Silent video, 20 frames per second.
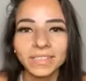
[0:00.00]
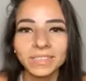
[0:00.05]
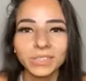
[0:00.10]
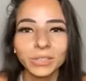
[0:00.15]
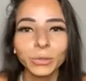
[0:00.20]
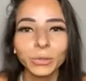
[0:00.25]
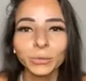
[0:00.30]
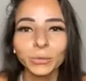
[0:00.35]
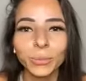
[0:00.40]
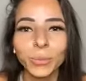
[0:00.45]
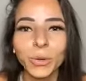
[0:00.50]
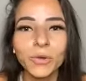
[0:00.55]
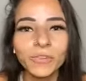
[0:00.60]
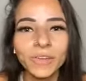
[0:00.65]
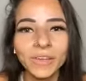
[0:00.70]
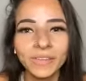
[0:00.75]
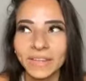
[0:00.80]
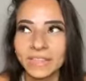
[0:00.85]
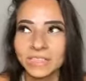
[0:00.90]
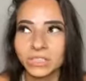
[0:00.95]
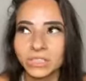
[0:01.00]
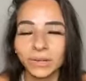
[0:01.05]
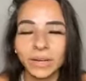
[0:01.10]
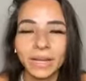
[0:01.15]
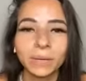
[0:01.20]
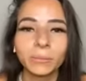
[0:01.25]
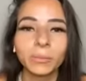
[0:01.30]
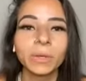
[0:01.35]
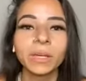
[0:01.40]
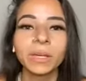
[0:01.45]
So you remove it, that's
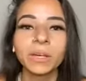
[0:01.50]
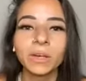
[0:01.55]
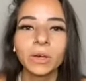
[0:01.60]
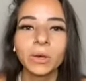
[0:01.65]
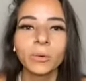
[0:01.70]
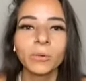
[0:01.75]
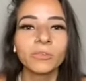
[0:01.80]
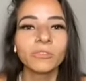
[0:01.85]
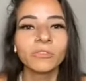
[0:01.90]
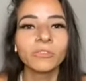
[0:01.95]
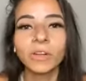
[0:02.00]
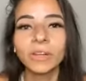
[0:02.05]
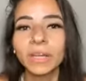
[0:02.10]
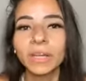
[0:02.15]
great. We've all